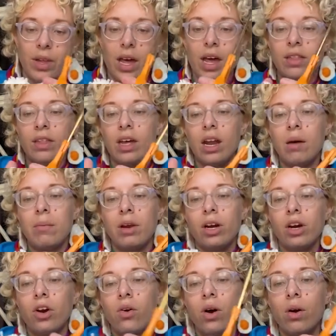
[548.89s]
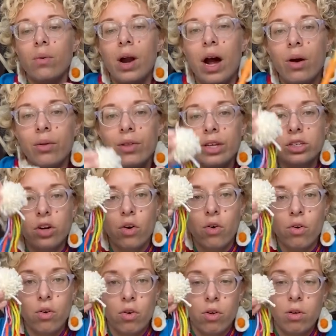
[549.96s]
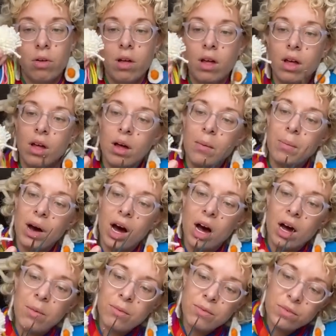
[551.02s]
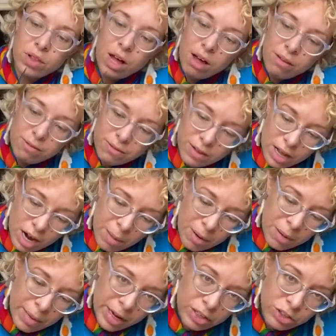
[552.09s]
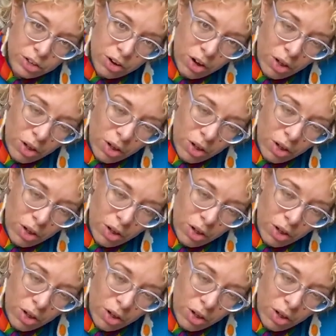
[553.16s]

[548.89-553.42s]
And then I'm gonna go around this whole palm fluff, and I'm gonna make sure